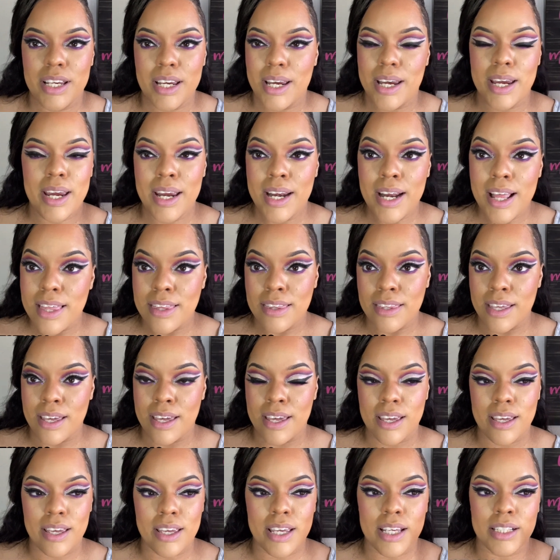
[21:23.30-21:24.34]

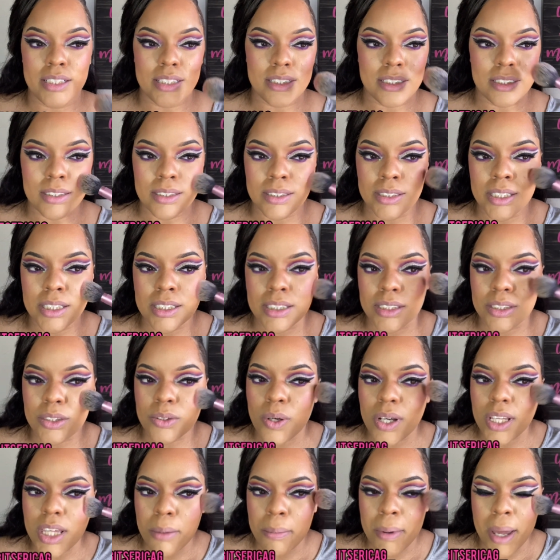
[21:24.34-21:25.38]
anything. It's just
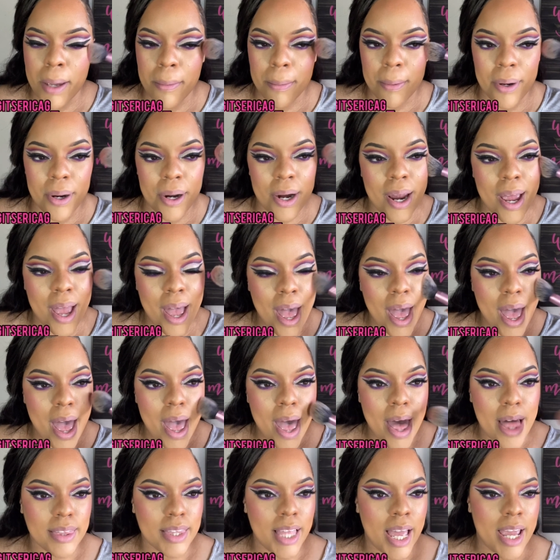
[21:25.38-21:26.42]
toilet paper.
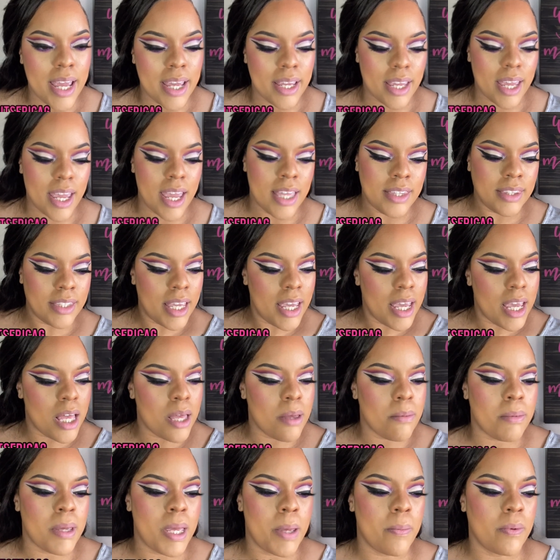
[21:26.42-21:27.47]
Like, and
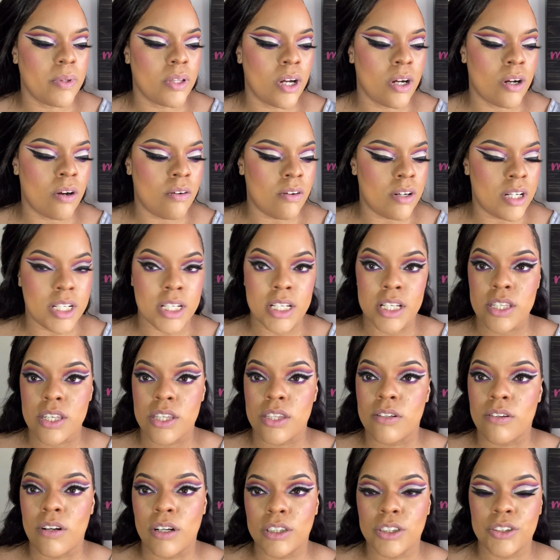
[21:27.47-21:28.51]
then people are going to the
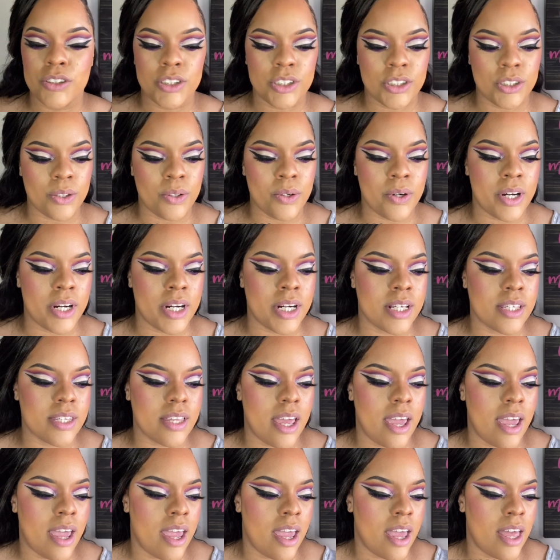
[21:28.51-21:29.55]
grocery stores
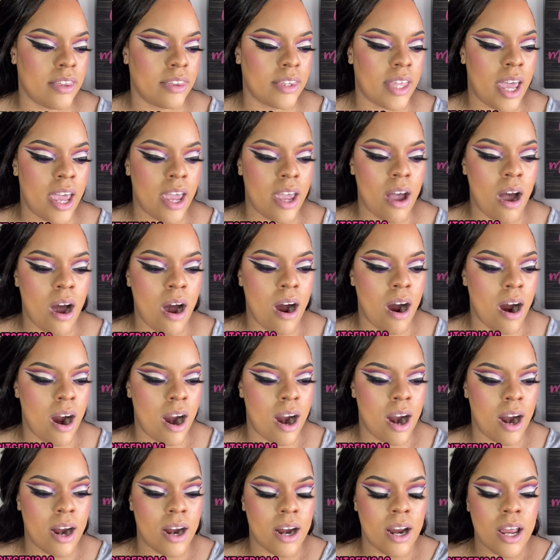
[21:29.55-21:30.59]
and they are,